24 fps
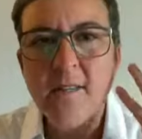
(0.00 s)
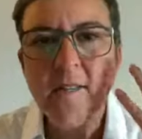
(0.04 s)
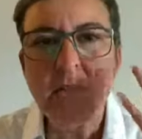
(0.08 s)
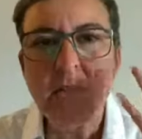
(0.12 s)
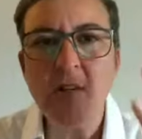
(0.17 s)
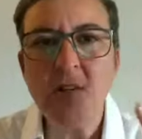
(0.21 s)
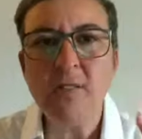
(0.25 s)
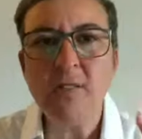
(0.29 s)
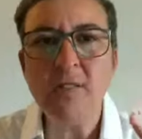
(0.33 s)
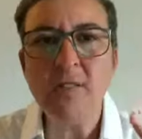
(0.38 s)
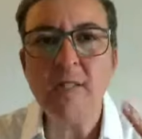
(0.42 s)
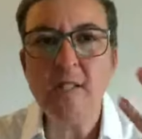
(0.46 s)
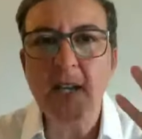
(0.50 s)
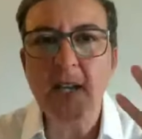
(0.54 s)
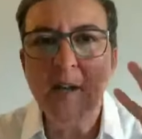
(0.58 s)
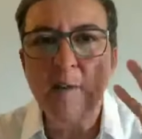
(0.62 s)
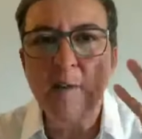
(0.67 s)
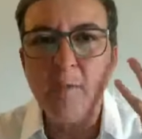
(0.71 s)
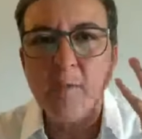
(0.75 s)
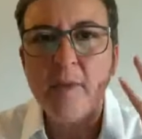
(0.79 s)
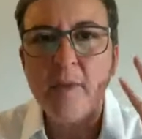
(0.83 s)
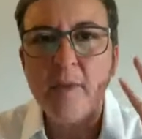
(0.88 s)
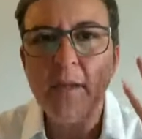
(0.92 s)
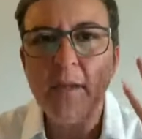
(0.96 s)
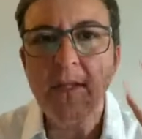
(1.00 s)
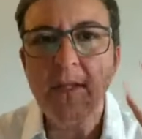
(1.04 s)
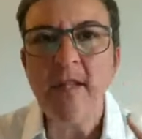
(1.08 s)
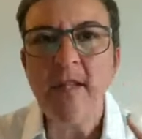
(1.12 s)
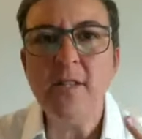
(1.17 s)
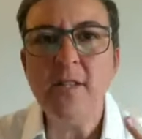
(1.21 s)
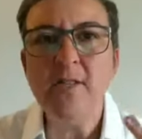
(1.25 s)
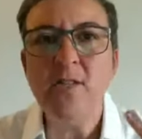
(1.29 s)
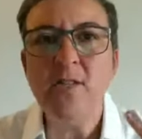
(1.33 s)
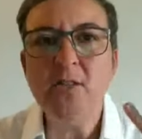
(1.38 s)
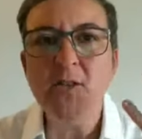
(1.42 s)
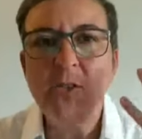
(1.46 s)
start to come
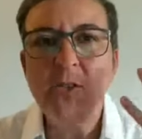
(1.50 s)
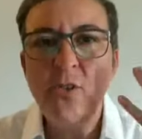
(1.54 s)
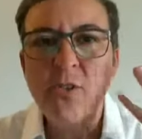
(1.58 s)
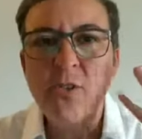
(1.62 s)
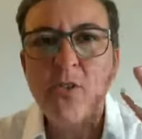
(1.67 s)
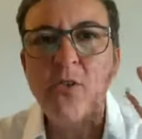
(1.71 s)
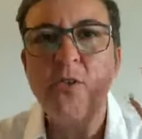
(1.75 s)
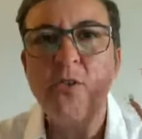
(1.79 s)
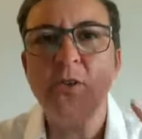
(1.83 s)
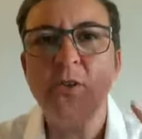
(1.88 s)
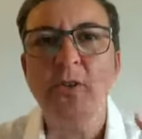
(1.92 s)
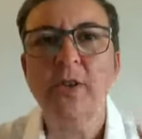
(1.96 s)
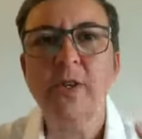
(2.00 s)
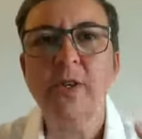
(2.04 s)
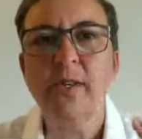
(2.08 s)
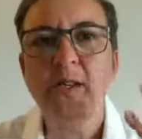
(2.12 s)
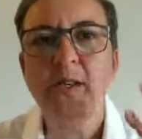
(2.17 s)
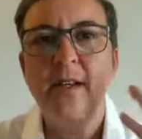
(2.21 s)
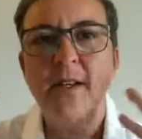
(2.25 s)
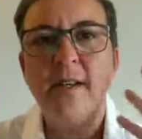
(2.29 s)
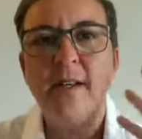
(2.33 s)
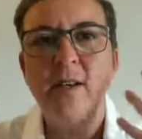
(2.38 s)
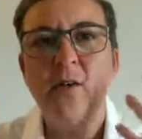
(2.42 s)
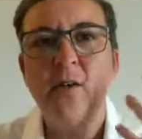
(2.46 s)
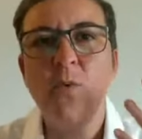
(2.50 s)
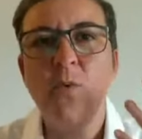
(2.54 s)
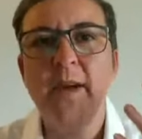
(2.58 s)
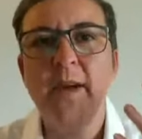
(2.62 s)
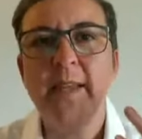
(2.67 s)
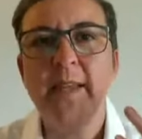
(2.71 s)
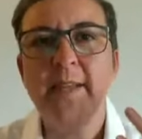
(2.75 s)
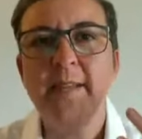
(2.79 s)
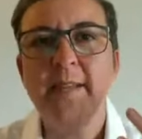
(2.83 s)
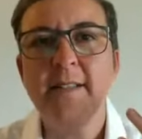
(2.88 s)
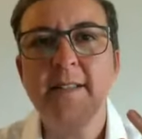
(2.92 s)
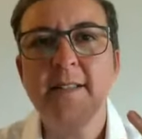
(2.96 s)
into your
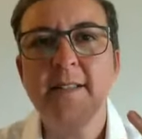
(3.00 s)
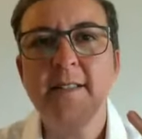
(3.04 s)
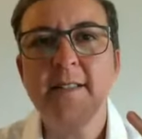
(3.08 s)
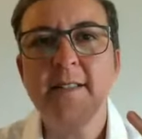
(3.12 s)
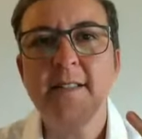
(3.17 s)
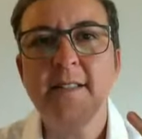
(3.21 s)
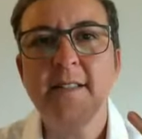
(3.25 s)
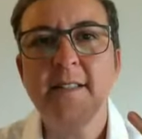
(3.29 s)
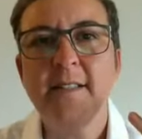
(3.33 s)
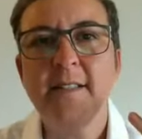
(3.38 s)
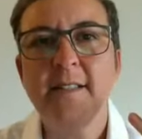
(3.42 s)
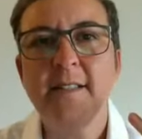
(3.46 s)
awareness.